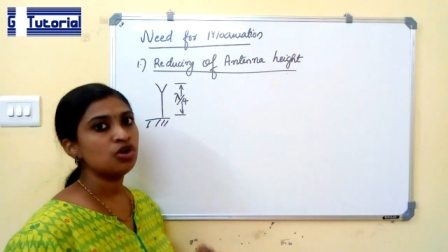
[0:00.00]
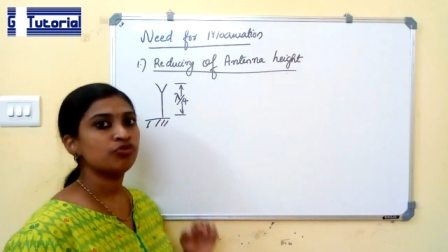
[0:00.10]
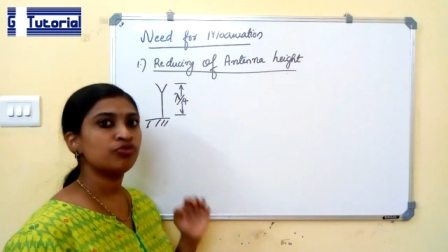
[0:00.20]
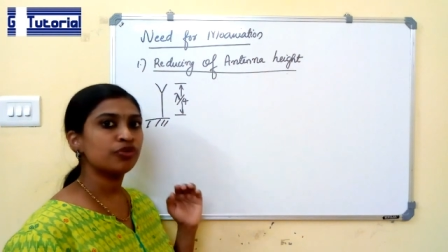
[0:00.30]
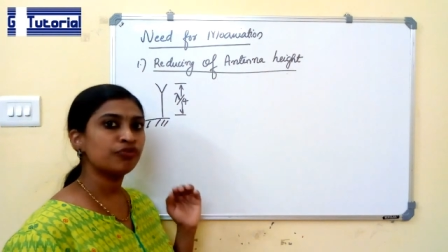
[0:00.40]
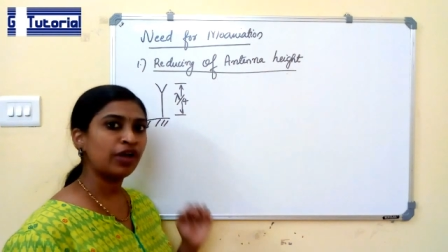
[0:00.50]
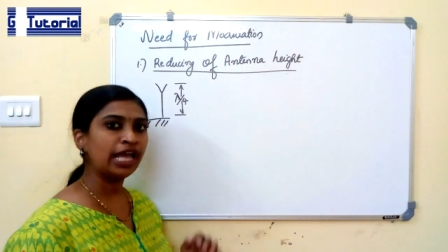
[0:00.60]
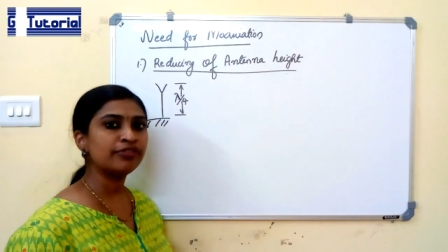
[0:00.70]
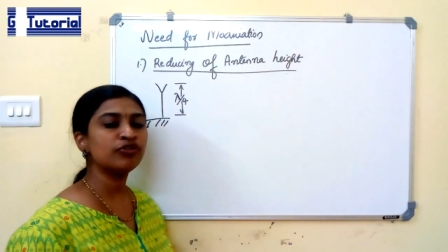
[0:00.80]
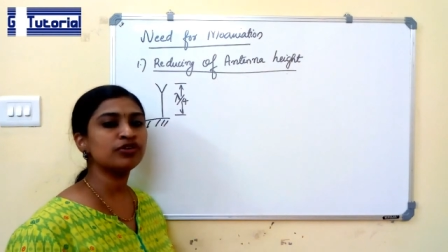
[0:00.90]
For
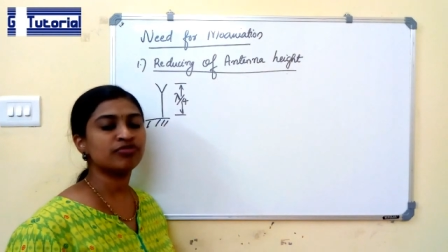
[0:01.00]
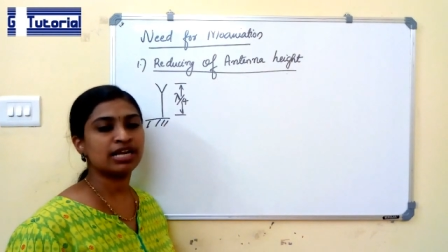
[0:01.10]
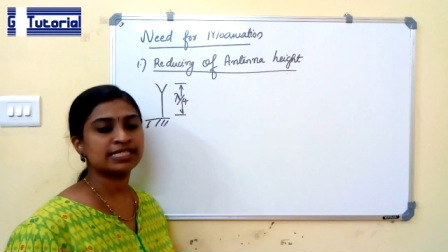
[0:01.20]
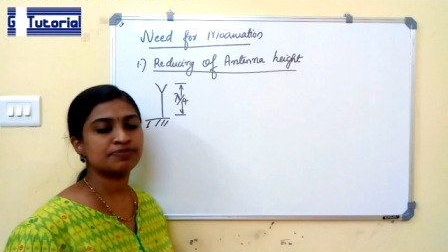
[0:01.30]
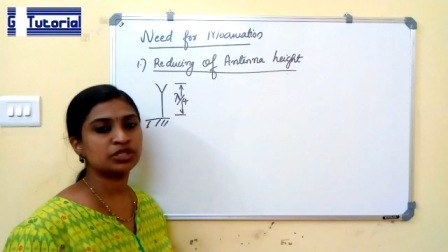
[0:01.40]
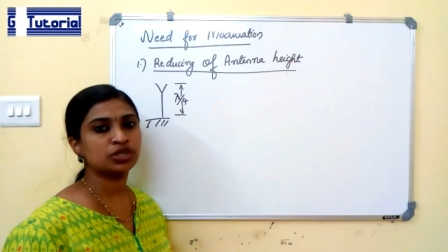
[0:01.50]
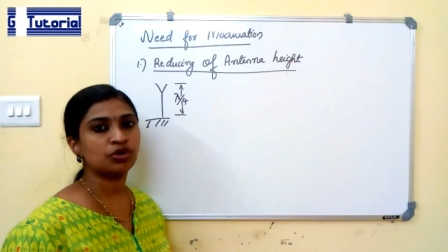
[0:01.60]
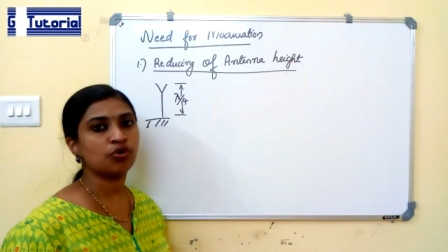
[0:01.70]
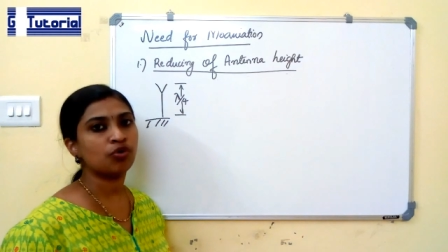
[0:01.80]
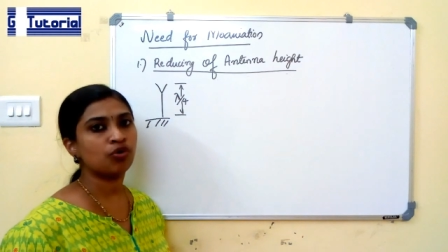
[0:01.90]
faithful
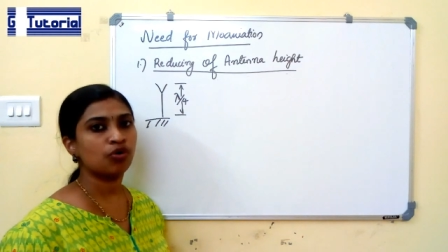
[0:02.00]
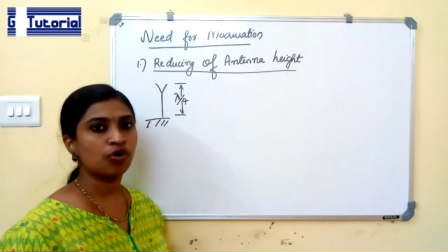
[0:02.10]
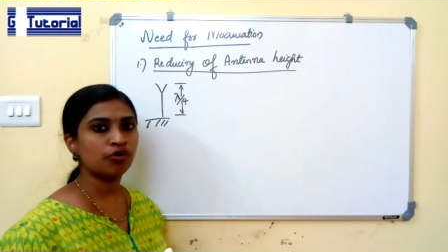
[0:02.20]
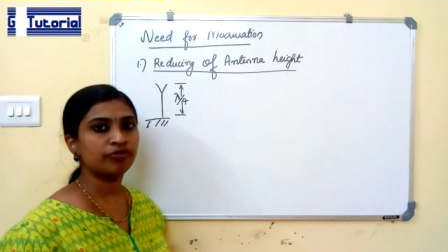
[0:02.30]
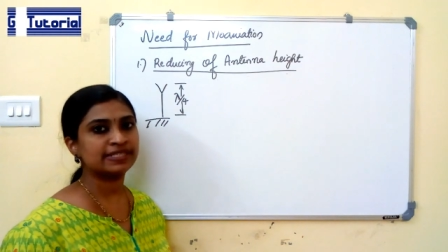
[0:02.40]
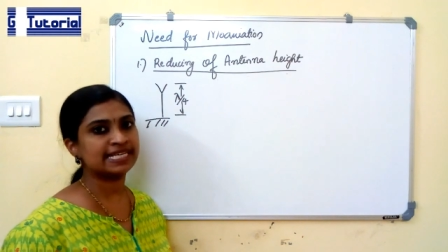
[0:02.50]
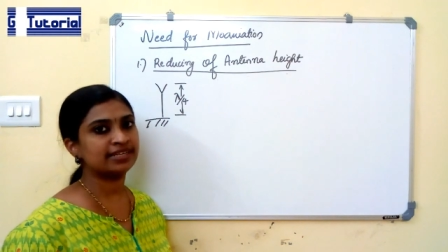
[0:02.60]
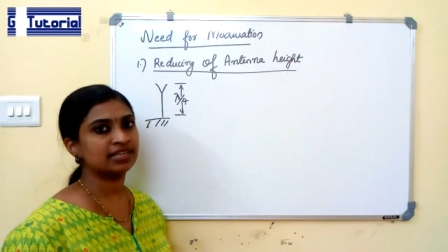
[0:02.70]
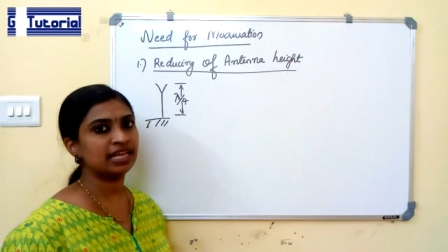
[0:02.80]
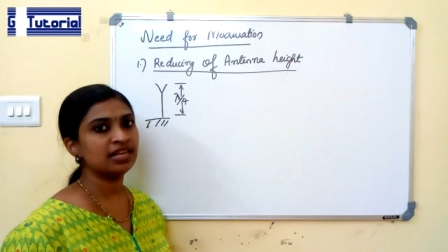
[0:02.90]
transmission of a
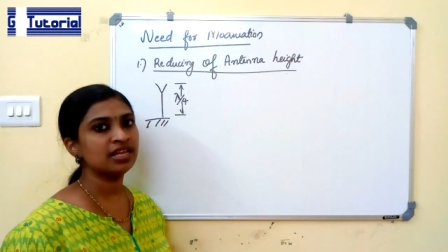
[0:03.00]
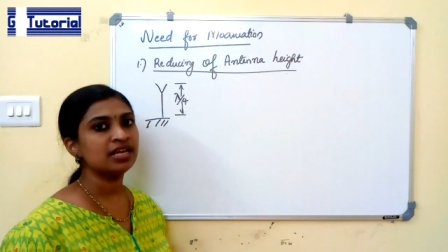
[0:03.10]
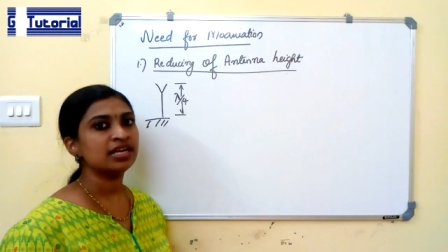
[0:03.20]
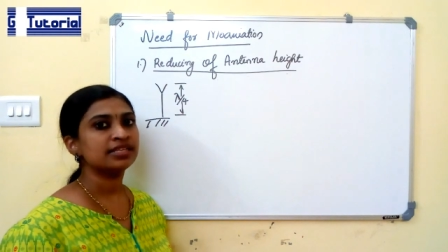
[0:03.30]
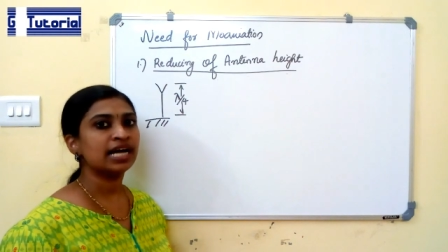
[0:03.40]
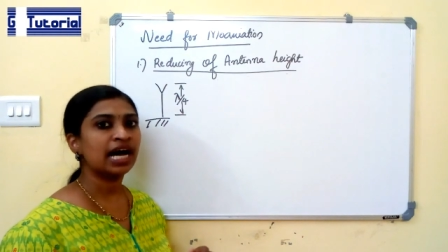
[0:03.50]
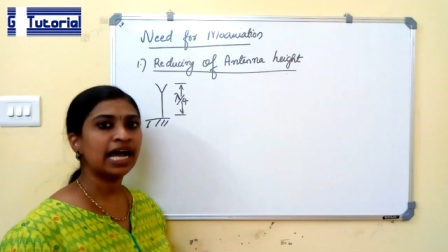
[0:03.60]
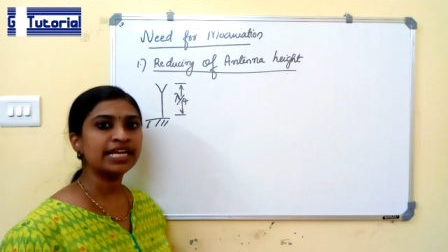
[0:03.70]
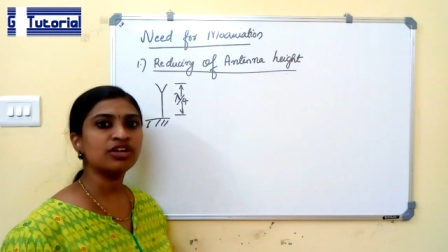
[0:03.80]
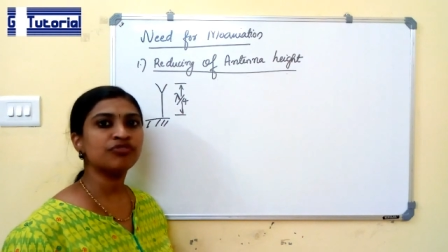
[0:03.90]
signal, the
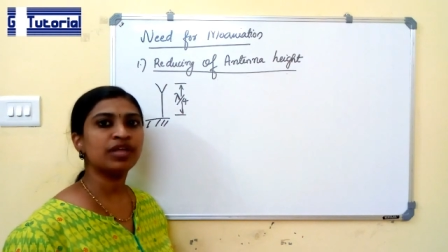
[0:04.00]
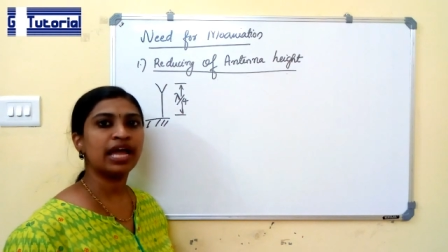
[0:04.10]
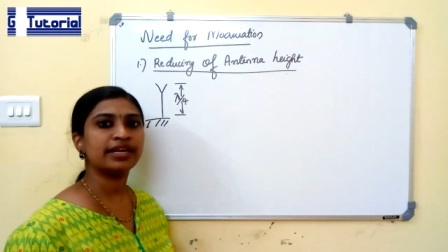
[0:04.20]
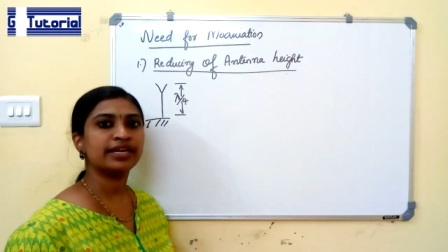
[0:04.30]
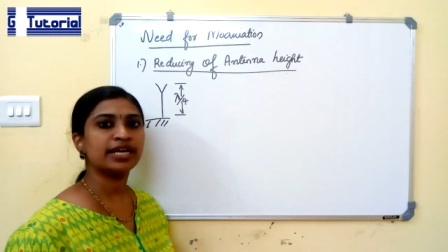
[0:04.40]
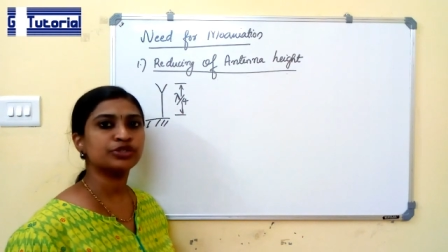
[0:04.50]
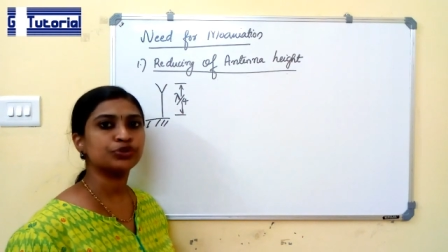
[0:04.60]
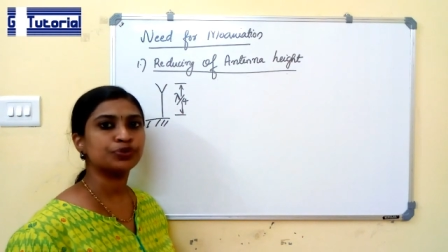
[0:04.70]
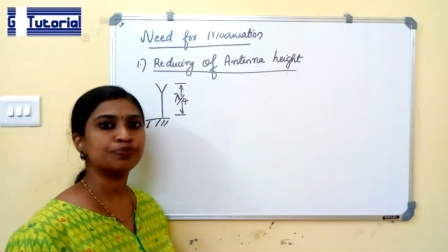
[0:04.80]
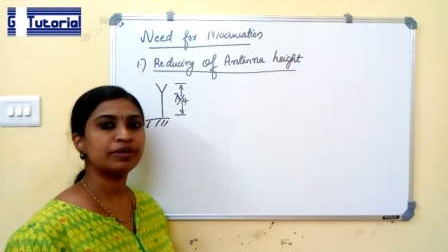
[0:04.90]
height of the antenna
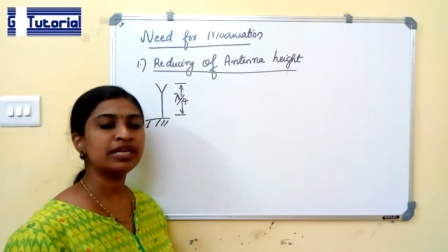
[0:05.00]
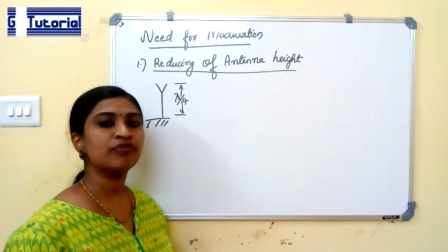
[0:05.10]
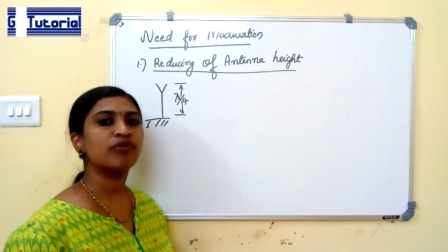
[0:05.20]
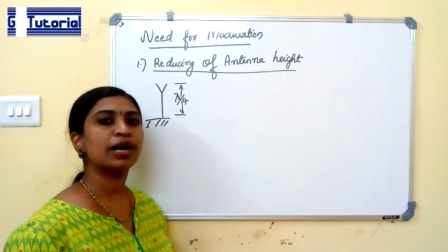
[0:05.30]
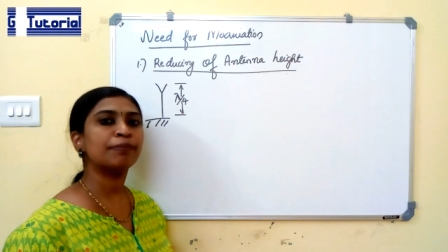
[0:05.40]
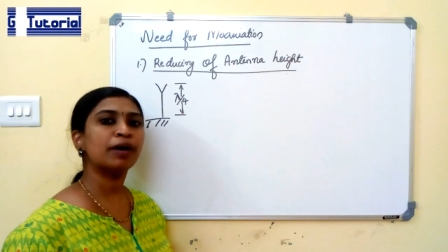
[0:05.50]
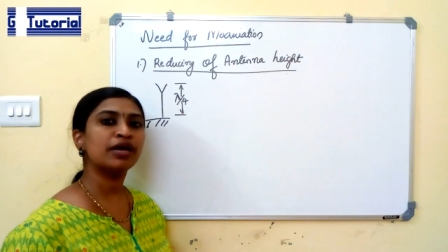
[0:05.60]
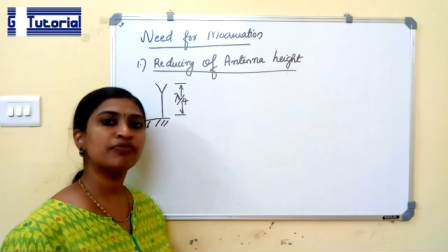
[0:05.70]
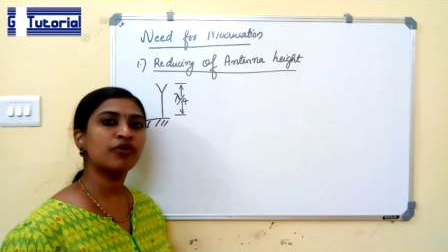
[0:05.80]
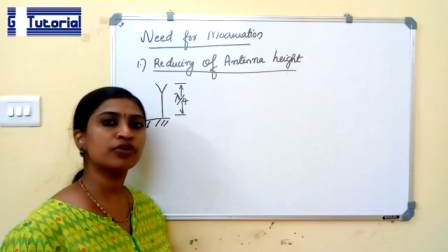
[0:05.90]
should be
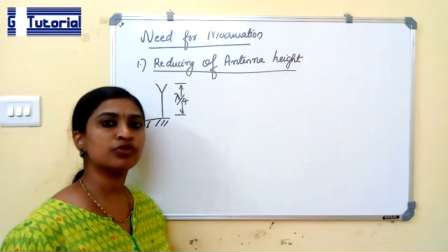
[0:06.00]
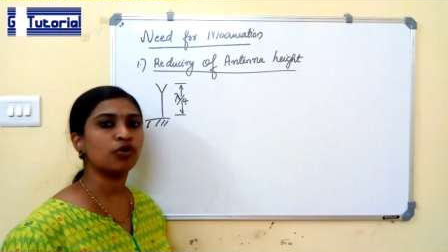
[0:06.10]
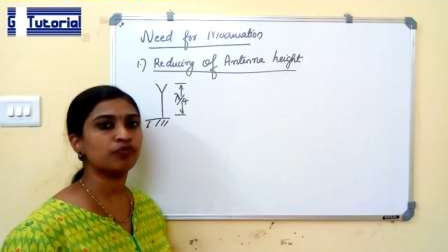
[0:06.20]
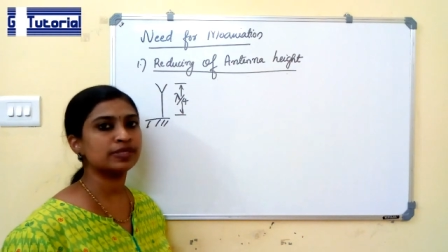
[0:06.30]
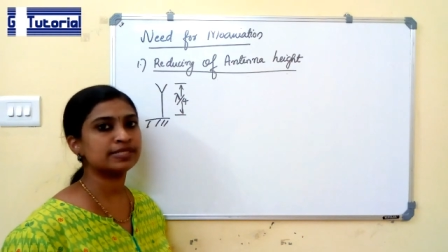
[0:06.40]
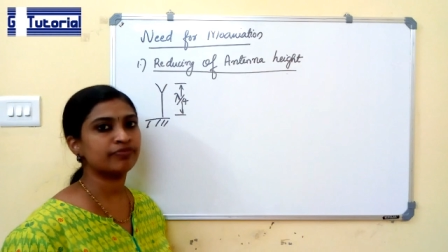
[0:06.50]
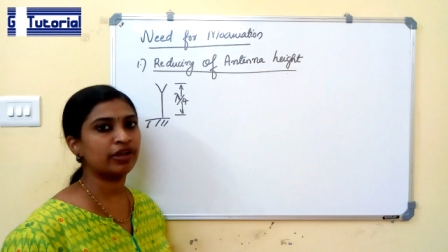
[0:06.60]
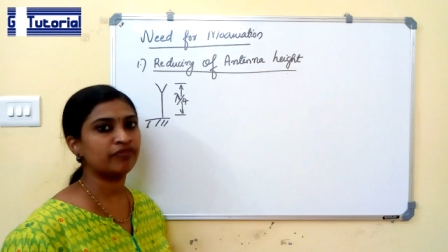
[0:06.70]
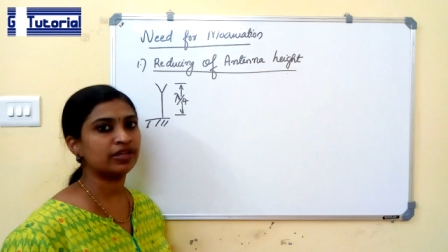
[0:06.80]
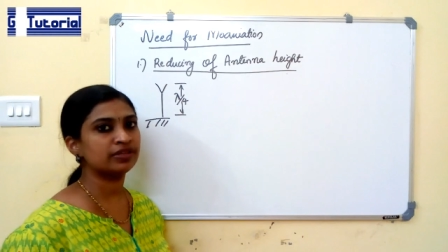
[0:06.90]
1/4 of its
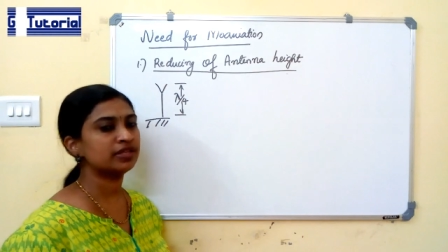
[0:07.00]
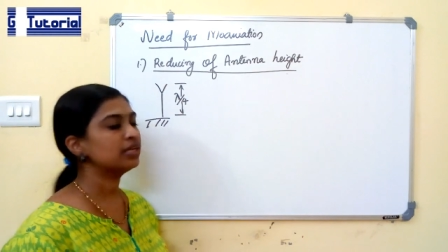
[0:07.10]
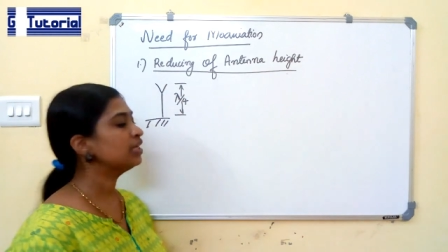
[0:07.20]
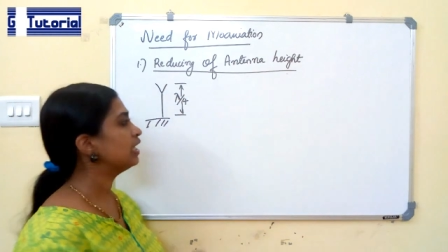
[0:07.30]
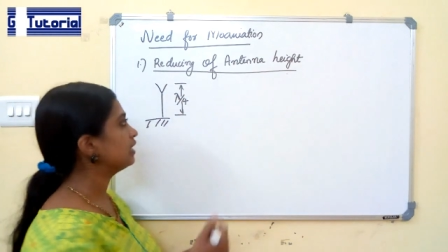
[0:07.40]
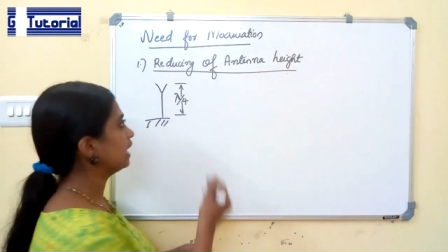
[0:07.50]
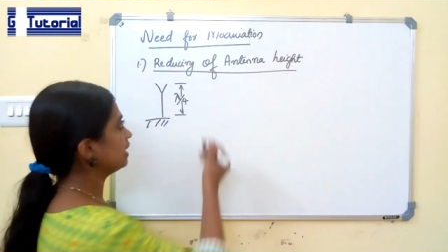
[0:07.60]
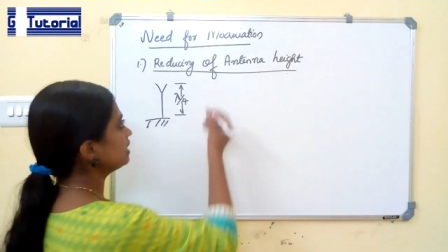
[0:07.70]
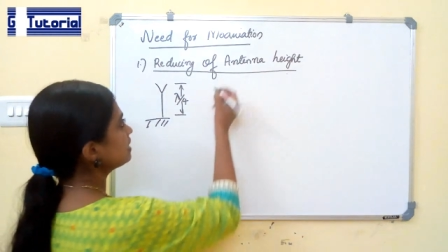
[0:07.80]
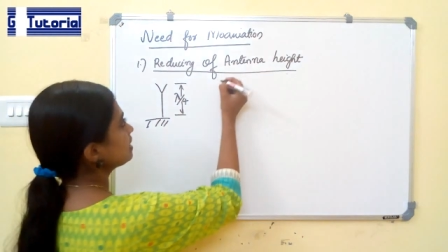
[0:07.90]
wavelength. That
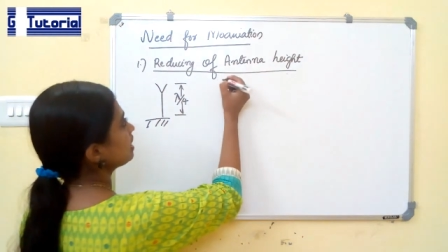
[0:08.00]
is,